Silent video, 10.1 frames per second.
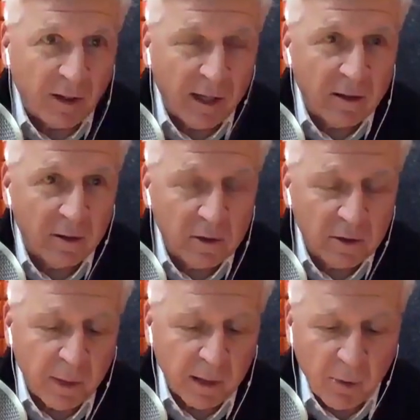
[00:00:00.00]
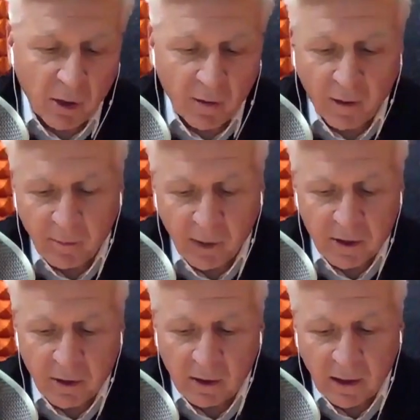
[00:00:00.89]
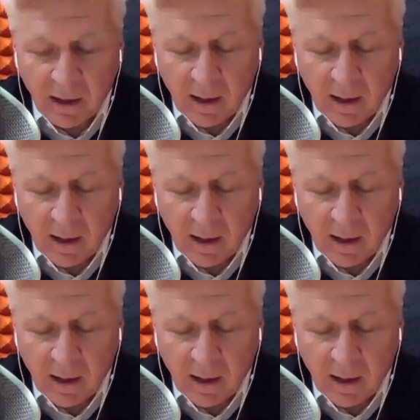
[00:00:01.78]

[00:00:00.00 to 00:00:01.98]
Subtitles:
that is a big part of our budget.